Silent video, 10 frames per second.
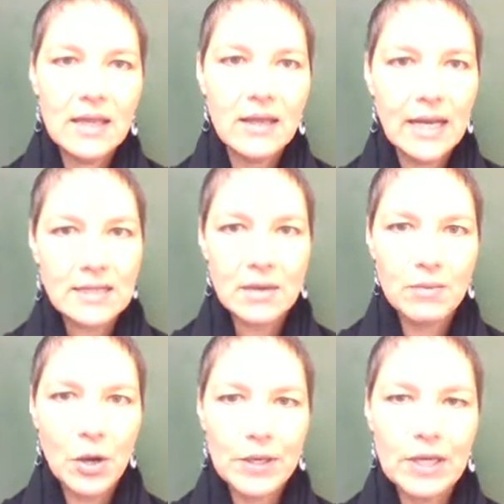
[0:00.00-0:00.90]
The next
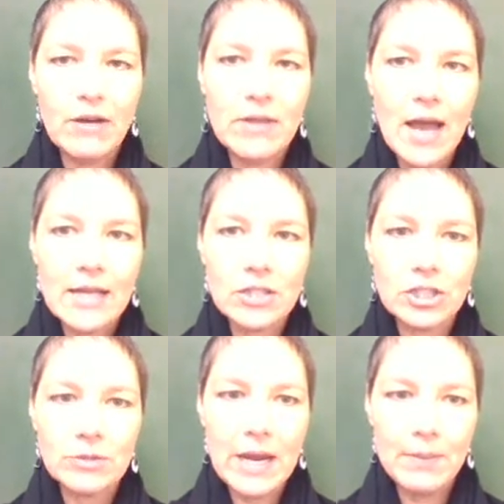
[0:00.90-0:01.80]
component of the
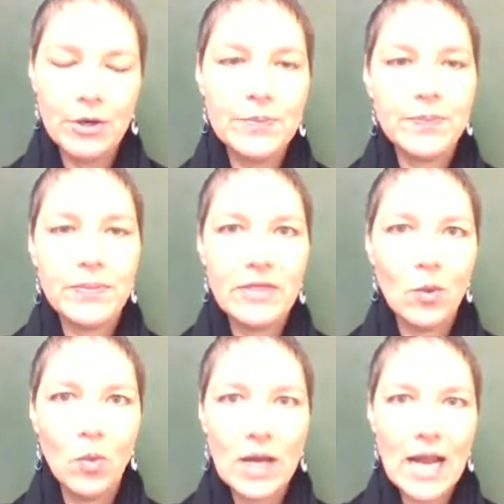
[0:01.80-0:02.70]
iSearch paper,
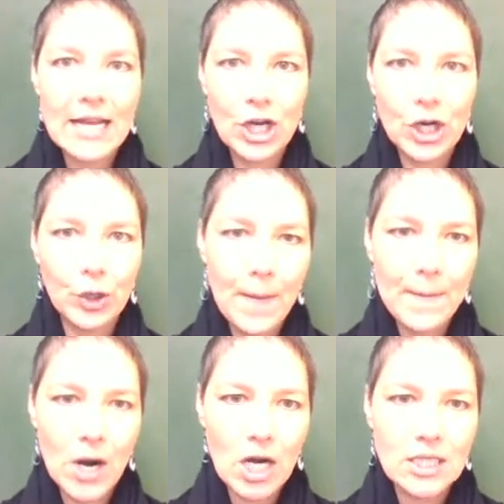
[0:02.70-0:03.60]
the what I know
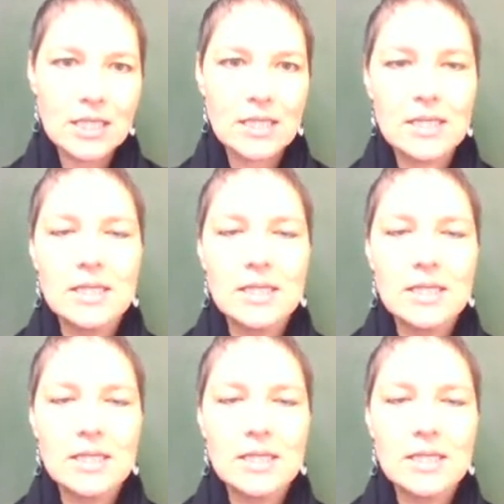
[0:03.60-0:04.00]
part,